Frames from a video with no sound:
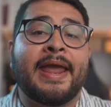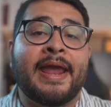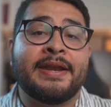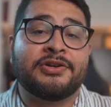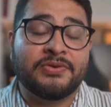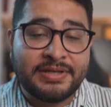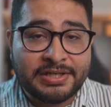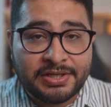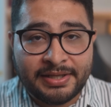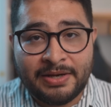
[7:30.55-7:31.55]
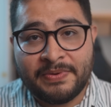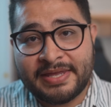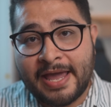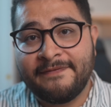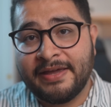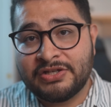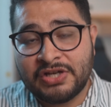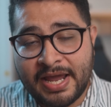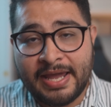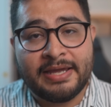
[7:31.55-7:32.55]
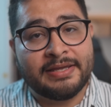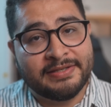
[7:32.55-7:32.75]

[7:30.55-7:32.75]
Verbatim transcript: And traditionally with FHA,